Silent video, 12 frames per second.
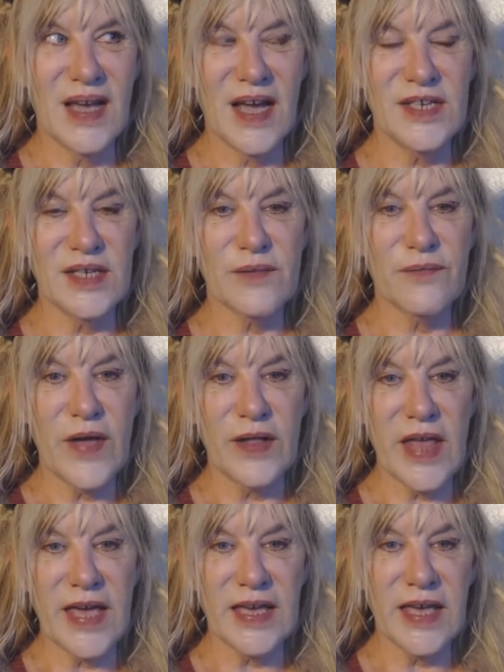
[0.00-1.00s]
I just
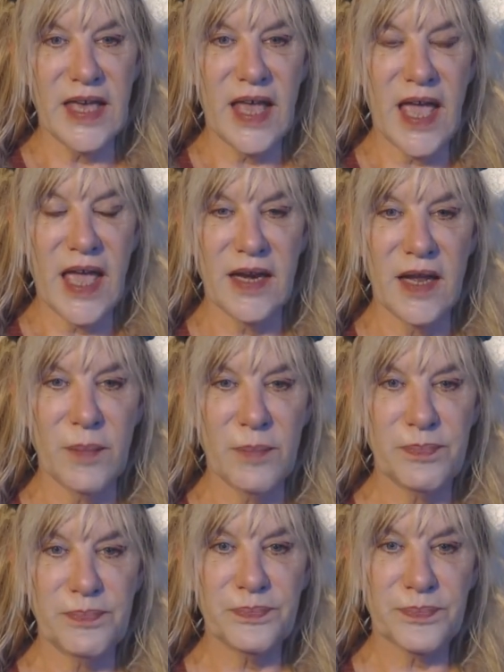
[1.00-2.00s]
felt like it,
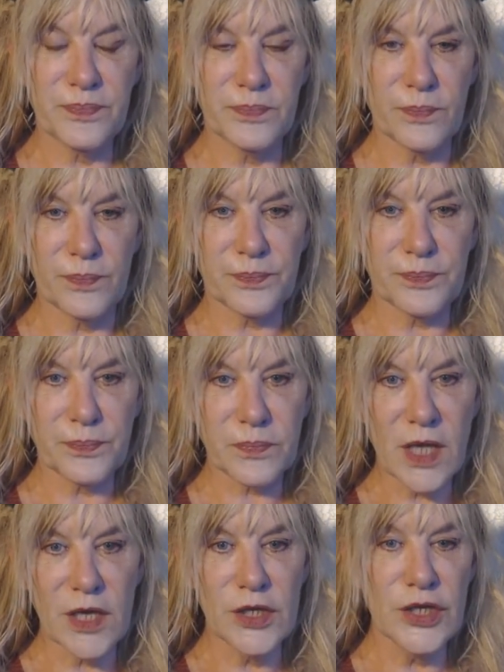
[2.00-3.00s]
and
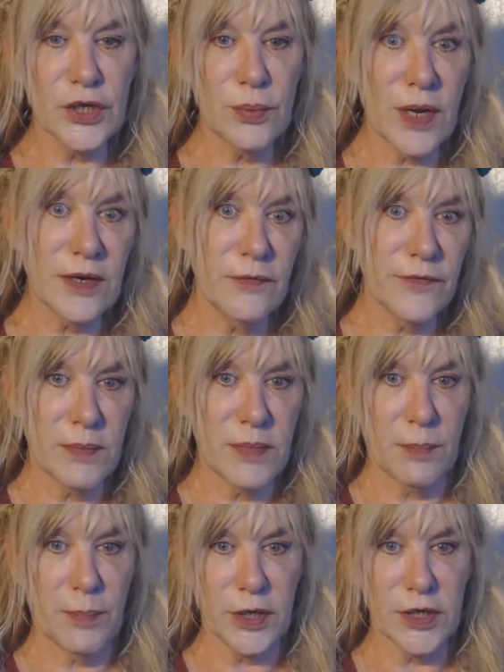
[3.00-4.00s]
she read from
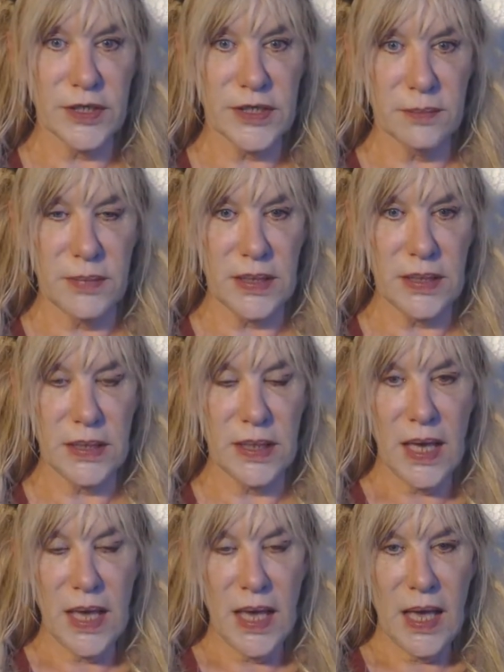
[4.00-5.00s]
the book to me,
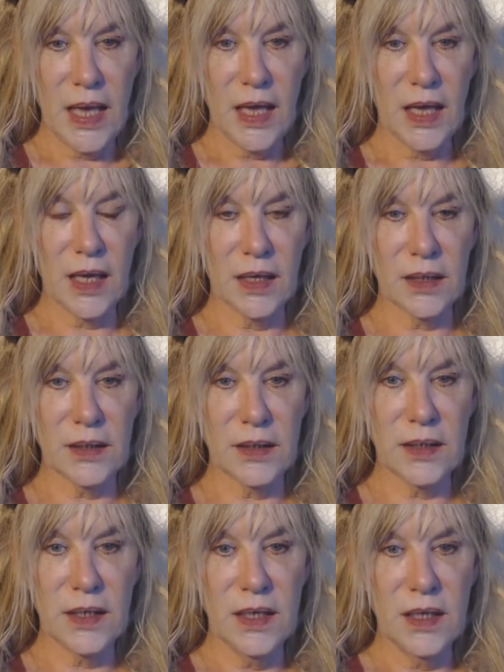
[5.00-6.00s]
and